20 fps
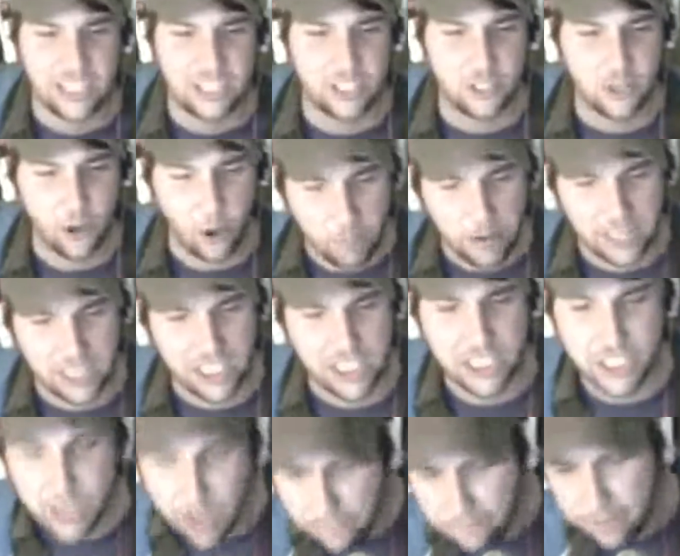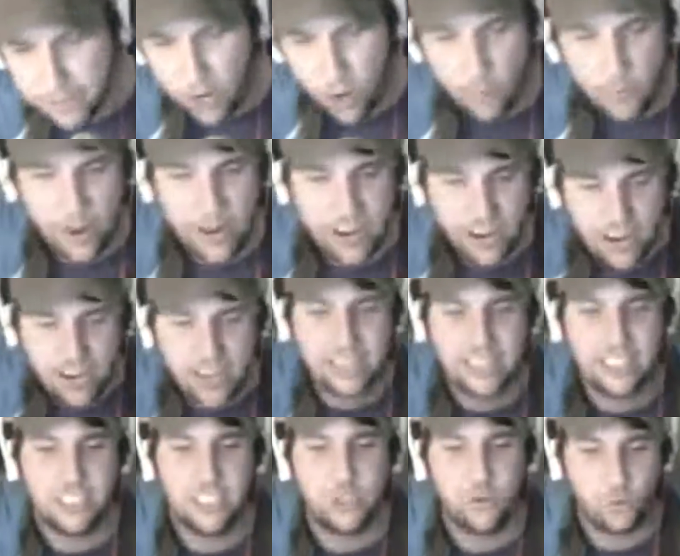got so much stuff going
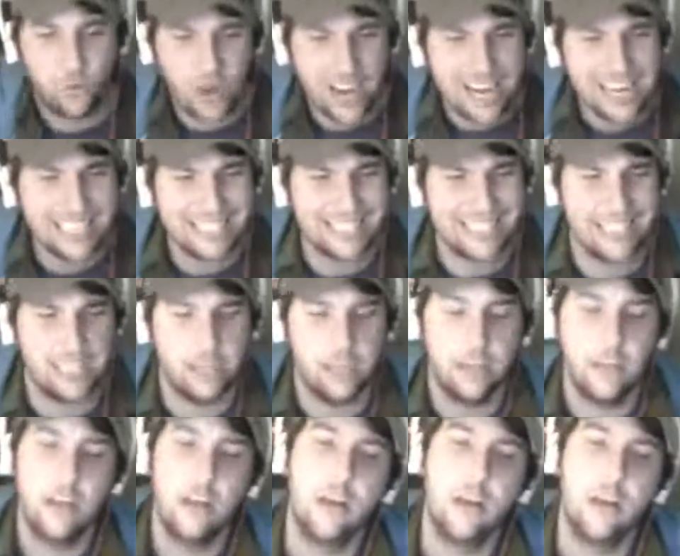on. It's crazy.